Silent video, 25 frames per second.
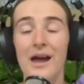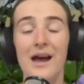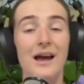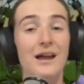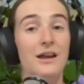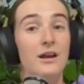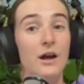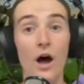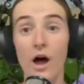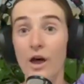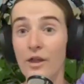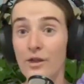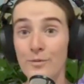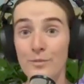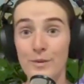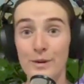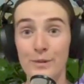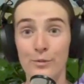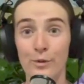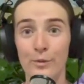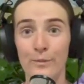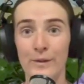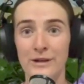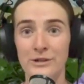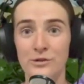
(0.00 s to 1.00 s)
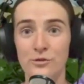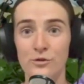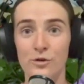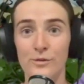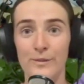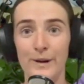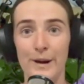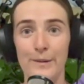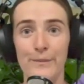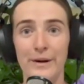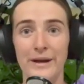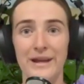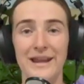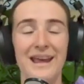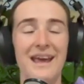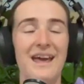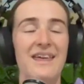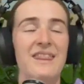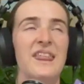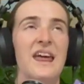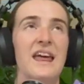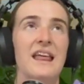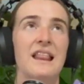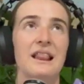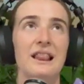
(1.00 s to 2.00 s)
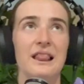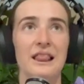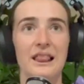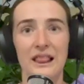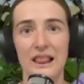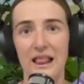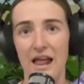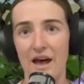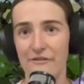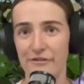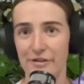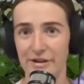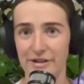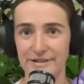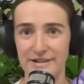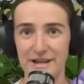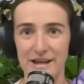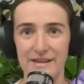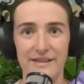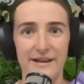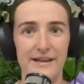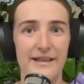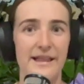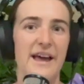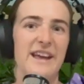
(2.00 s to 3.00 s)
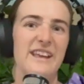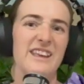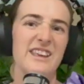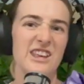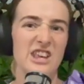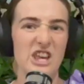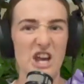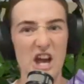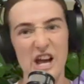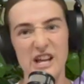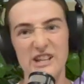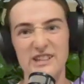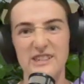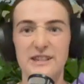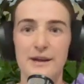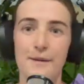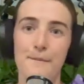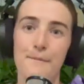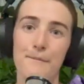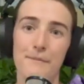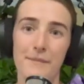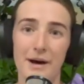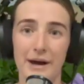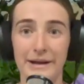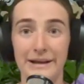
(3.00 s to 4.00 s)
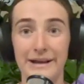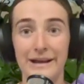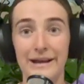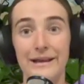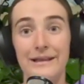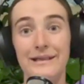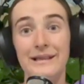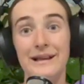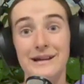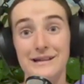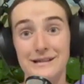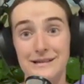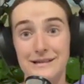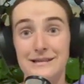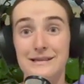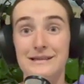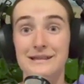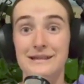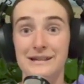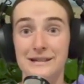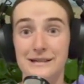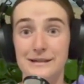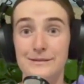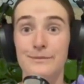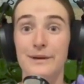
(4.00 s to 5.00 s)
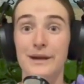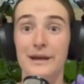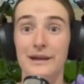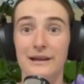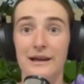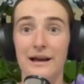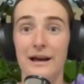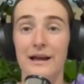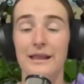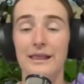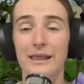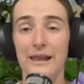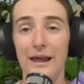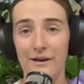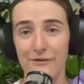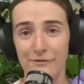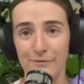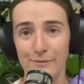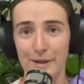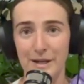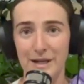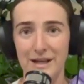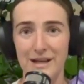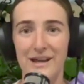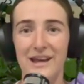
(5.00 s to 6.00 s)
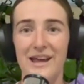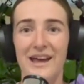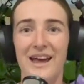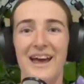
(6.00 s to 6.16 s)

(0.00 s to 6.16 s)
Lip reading: And other people might talk about money and they love it. And they're like, yes, money, that's me. I love money.